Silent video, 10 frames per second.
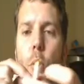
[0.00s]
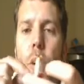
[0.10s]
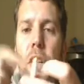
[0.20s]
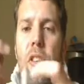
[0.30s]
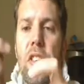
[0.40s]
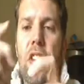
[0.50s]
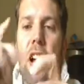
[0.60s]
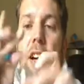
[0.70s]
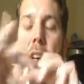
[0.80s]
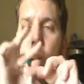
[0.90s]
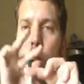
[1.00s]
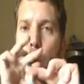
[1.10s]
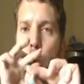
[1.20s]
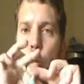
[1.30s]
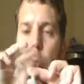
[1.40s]
When you suck,
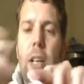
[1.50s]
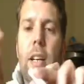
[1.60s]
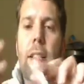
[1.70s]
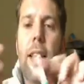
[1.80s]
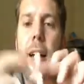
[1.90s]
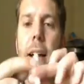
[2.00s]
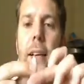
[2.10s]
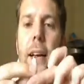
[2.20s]
that